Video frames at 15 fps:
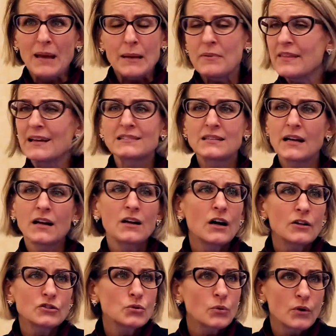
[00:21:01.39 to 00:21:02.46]
Maybe that's not a
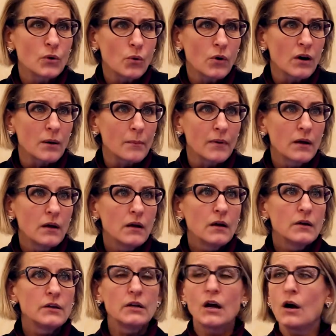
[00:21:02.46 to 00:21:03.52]
cultural norm,
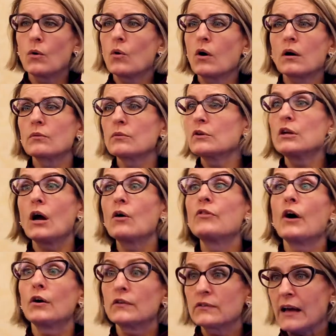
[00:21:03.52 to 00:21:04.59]
or
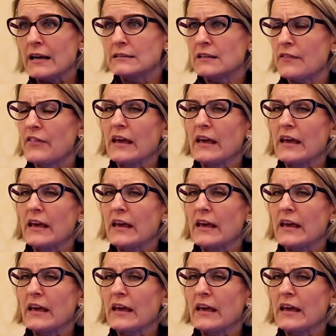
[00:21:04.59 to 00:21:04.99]
those kinds of